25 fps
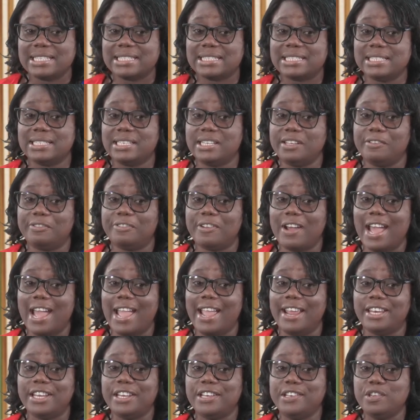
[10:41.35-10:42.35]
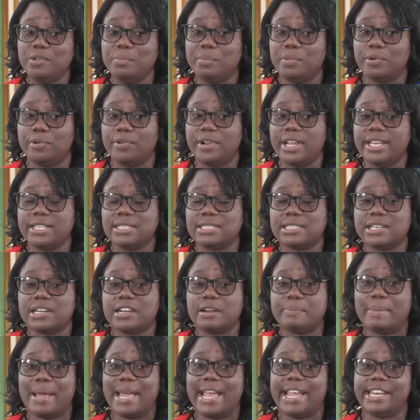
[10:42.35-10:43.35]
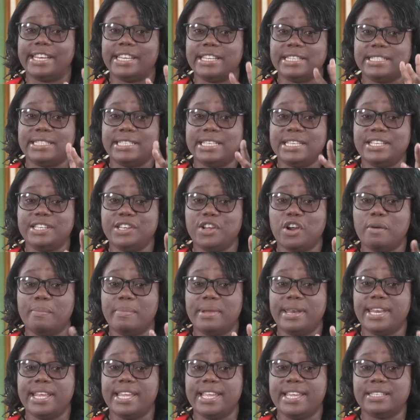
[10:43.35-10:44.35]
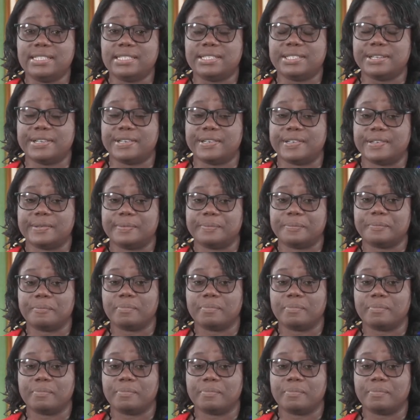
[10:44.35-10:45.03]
to divide the numerator by the denominator.